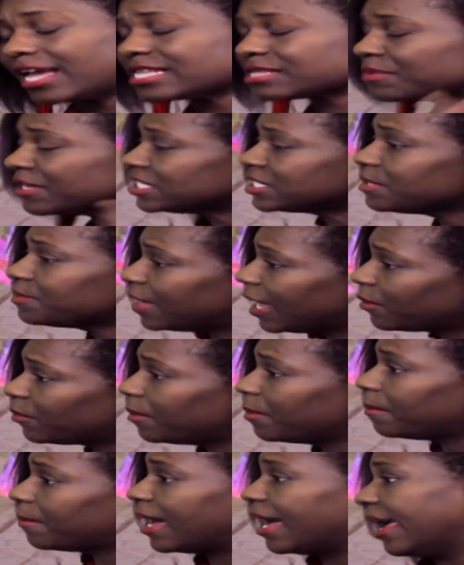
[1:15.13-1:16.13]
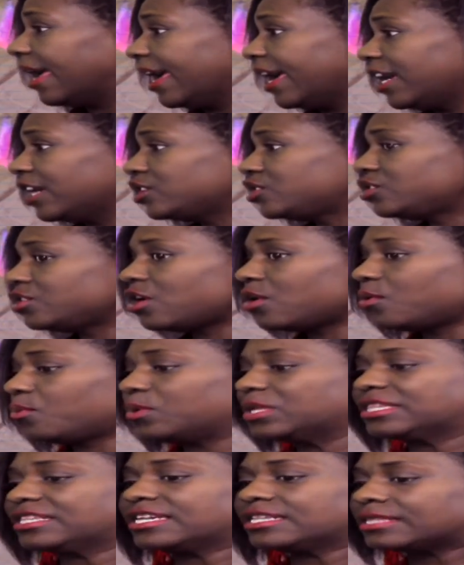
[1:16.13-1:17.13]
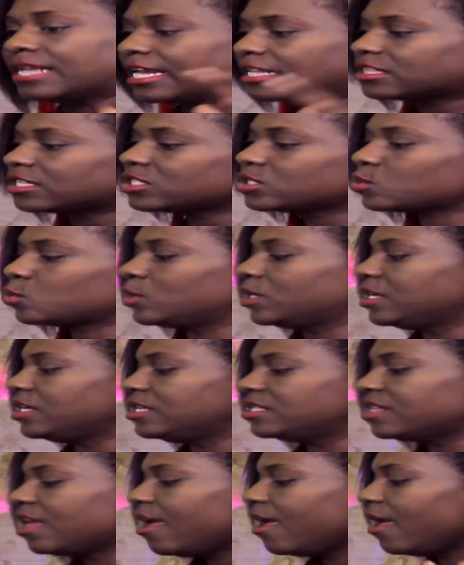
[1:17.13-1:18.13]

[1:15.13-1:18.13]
especially black women my age, within like the 20s